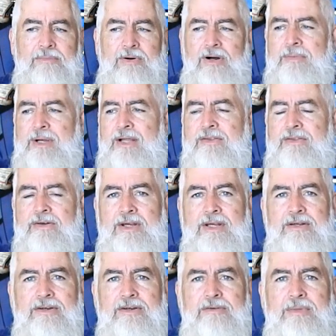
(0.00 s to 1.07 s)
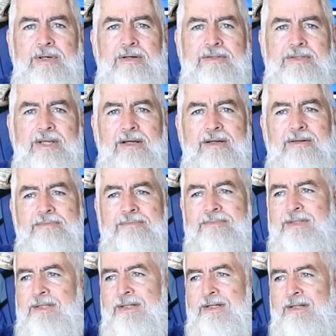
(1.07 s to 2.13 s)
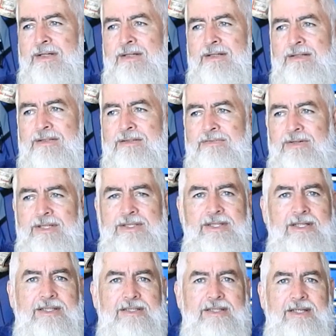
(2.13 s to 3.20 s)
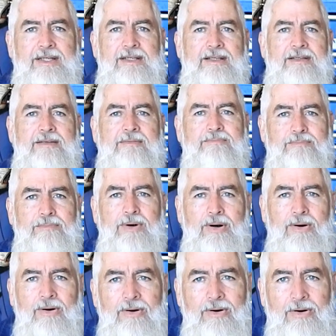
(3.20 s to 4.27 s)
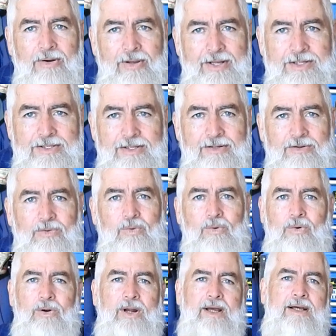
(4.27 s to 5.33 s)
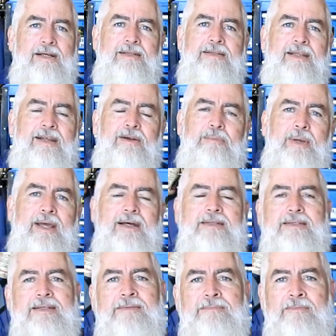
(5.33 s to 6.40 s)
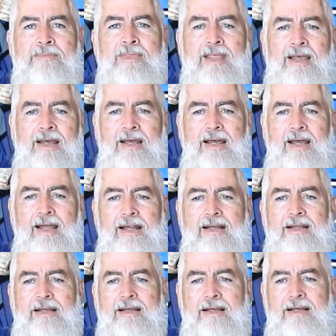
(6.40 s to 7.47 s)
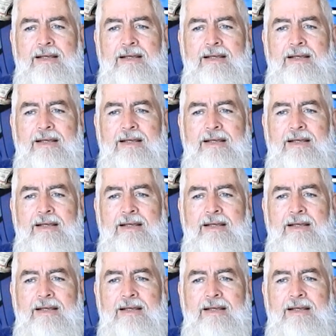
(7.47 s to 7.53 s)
by about 32mm, so 3/16 by 1.25 inches, thereabouts. And